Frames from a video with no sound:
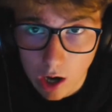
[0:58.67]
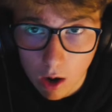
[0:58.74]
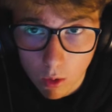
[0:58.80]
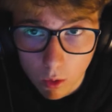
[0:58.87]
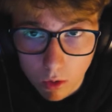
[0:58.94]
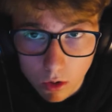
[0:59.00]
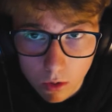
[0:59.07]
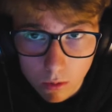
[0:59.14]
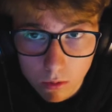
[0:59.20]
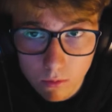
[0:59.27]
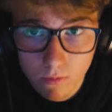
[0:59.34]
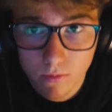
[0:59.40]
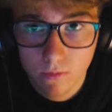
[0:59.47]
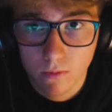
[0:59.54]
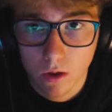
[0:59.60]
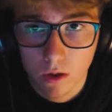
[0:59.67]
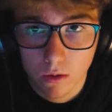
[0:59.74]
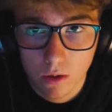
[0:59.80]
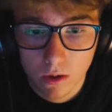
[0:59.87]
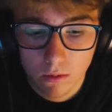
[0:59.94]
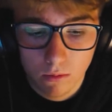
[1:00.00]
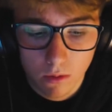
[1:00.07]
How old are you, by the
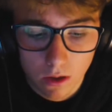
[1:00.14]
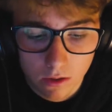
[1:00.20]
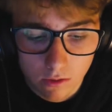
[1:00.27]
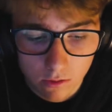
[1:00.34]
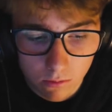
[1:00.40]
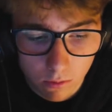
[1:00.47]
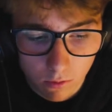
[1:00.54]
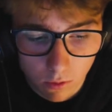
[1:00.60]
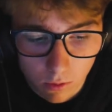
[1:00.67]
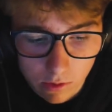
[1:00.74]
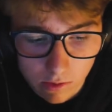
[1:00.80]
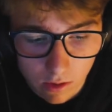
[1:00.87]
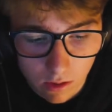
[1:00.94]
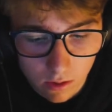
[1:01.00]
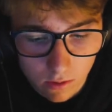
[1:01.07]
way? Like just before we start.